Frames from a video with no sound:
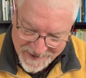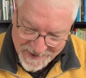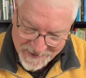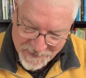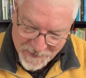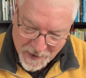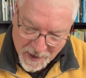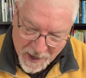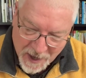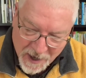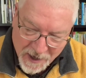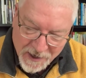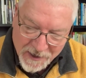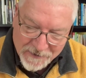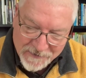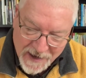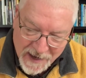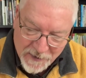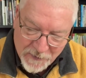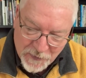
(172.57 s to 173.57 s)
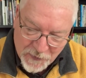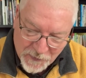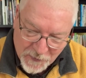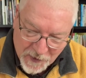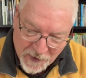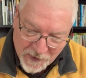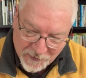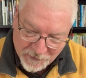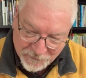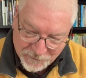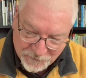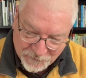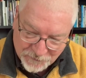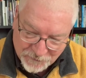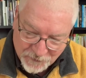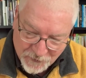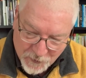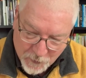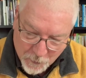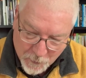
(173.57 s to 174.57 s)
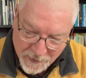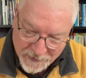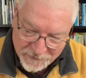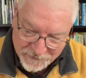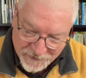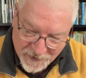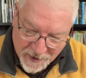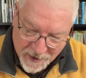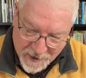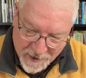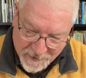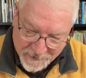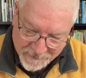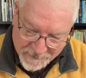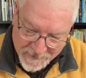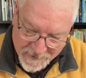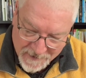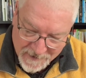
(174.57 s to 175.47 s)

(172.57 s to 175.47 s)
the Hunger and Thirst which are